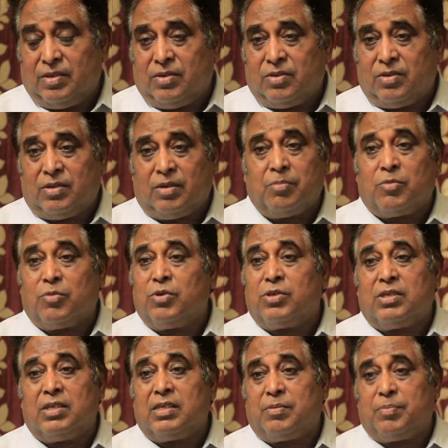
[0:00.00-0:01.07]
Some
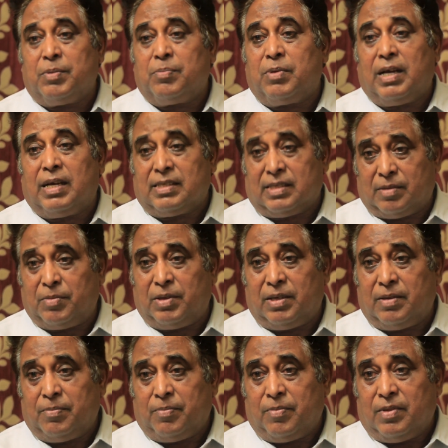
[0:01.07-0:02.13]
questions people ask me,
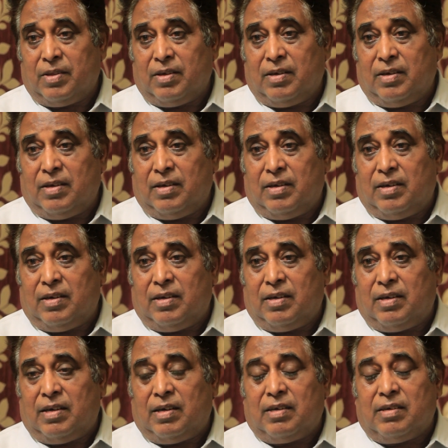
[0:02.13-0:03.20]

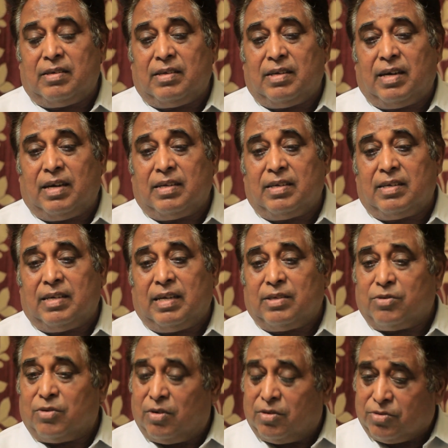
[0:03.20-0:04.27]
and regarding Kriya
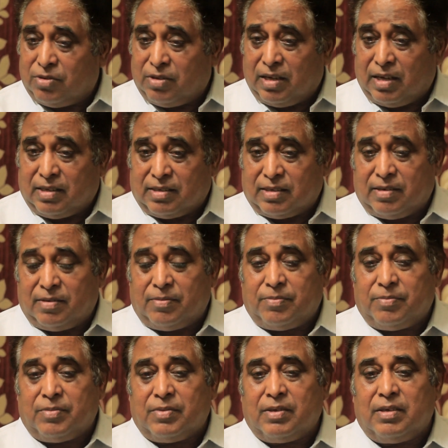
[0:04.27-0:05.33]
Yoga also they ask.
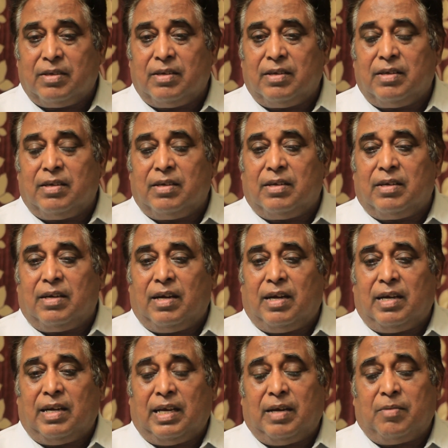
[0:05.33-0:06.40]

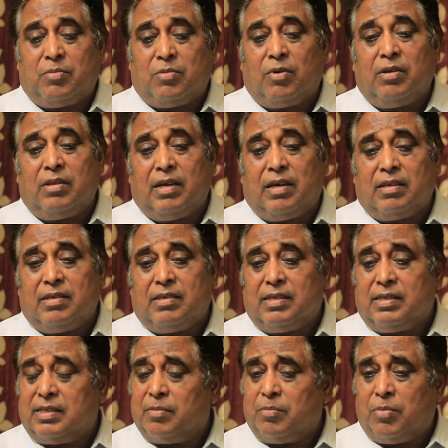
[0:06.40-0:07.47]
And I have told that this is a
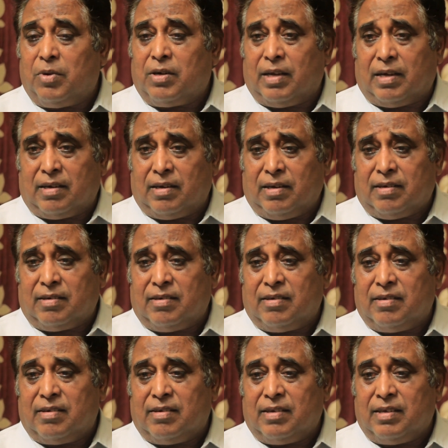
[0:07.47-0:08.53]
simple technique
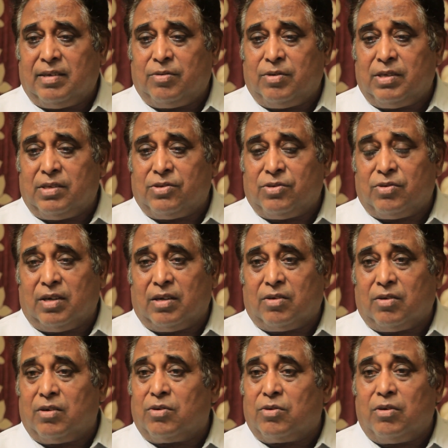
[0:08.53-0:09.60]
in which you can
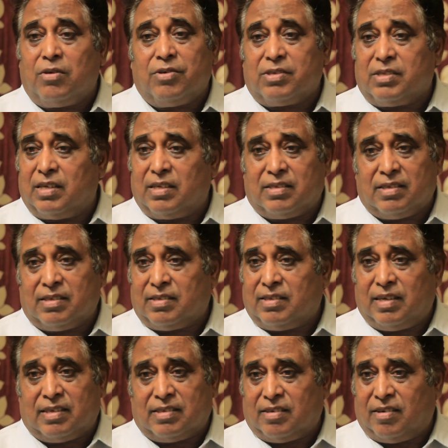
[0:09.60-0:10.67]
control your senses,
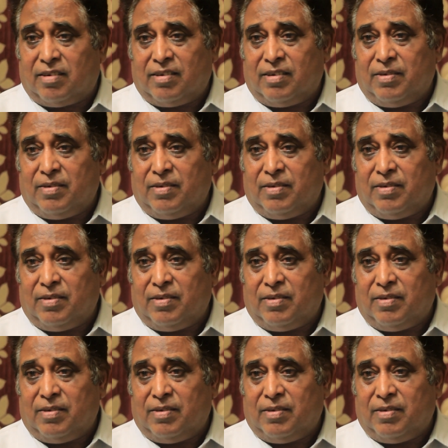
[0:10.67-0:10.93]
that's all.